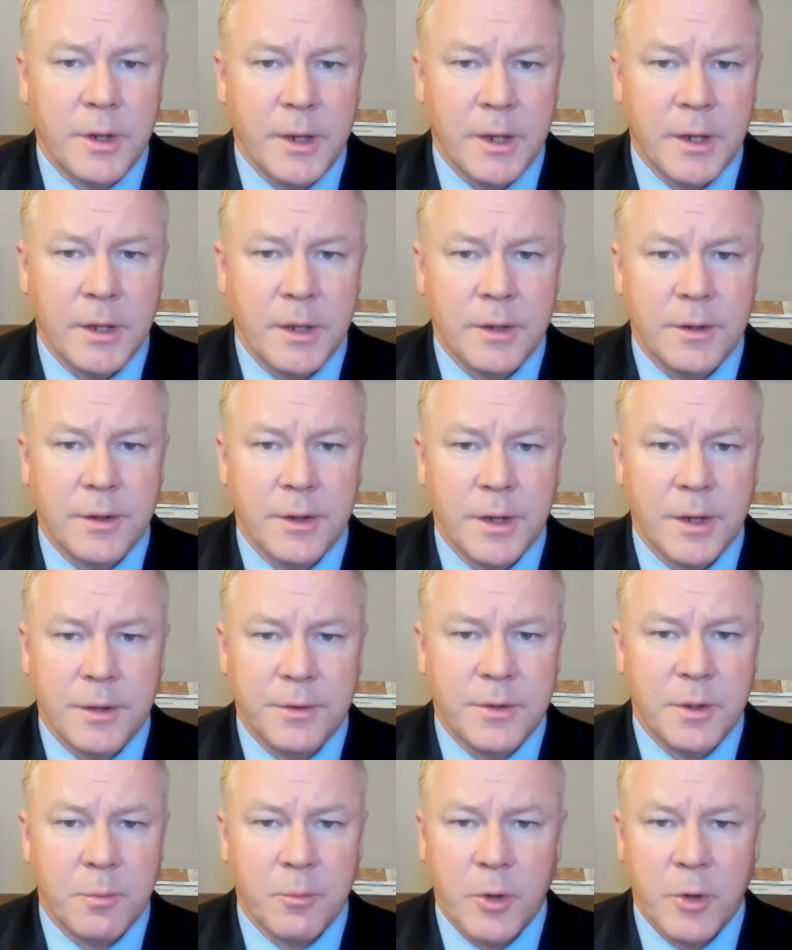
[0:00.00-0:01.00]
And uh,
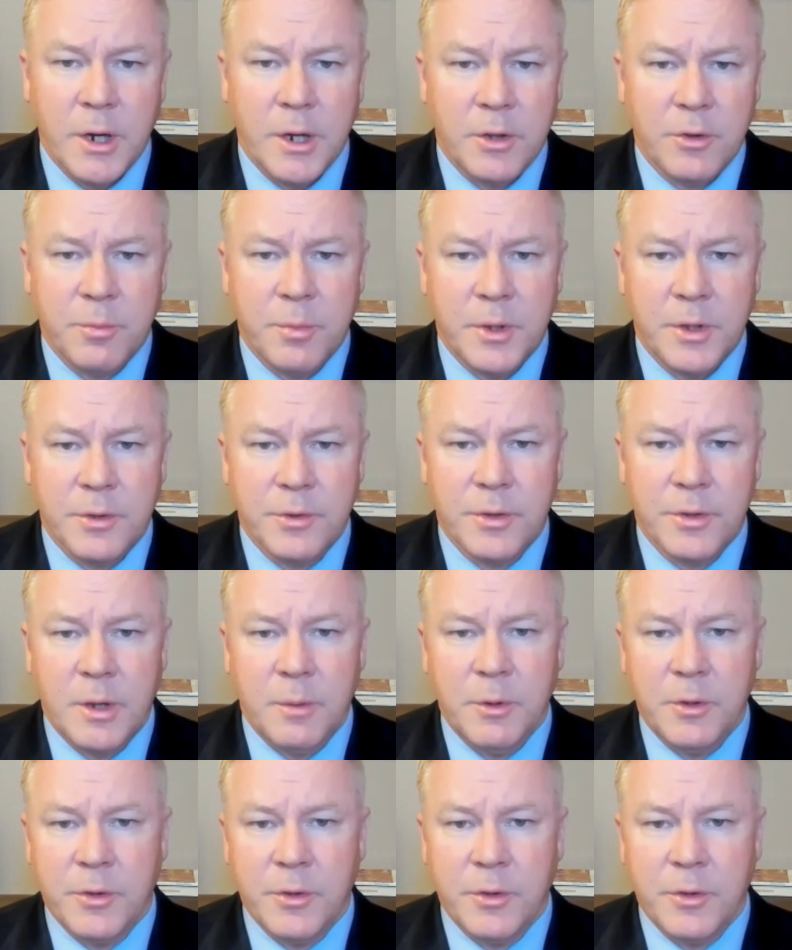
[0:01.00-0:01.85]
Tim Ryan's been the same.